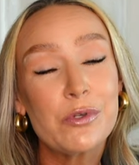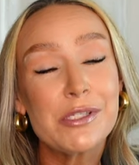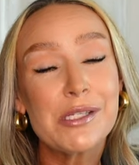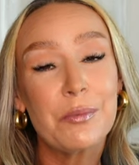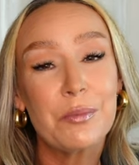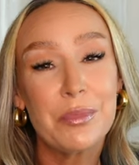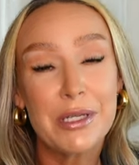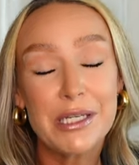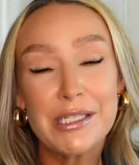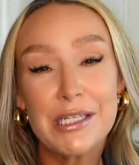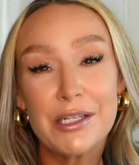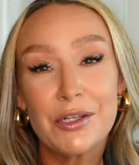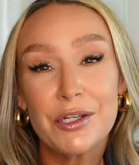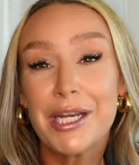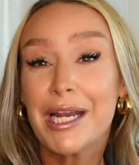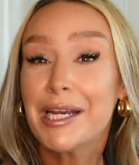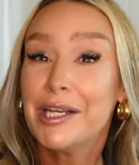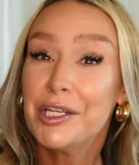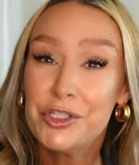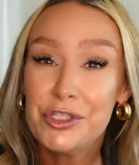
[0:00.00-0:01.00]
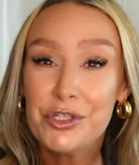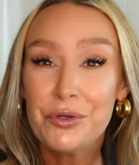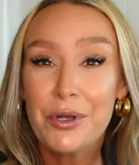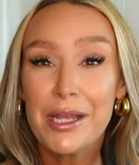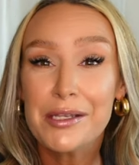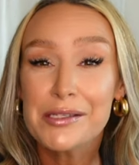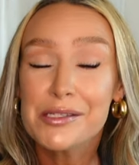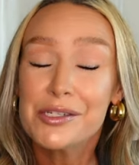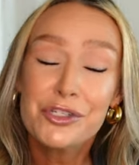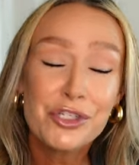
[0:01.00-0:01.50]
was a big deal and I need you
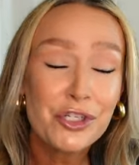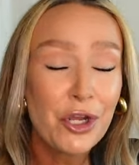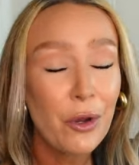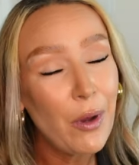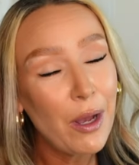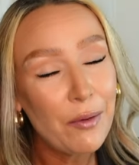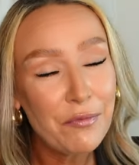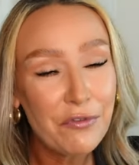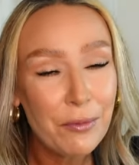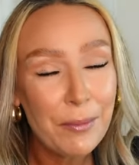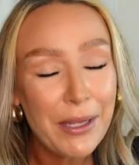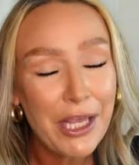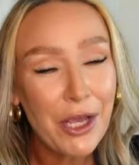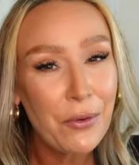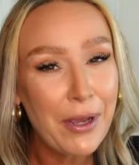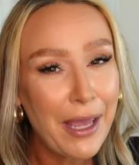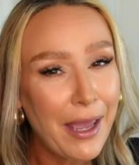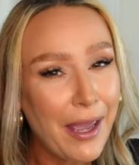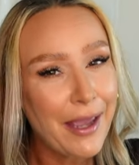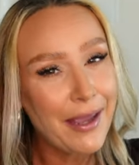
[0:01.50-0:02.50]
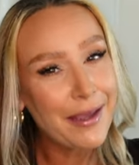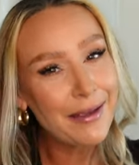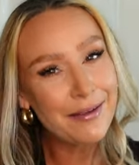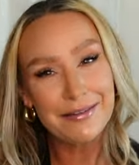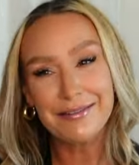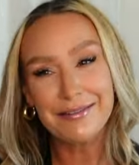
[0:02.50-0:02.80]
guys to show up for me, okay?